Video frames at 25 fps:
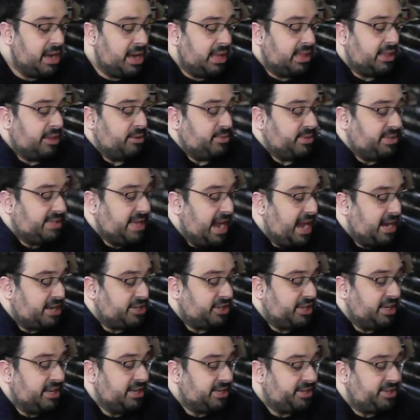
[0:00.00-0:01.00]
there was
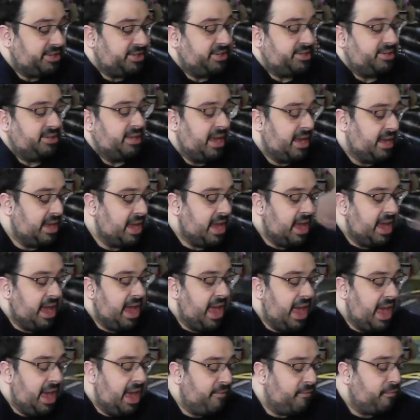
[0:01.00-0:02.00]
actually
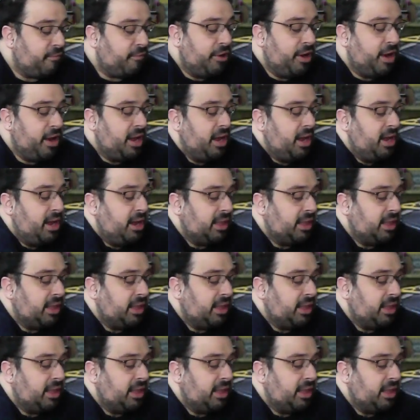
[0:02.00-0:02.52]
every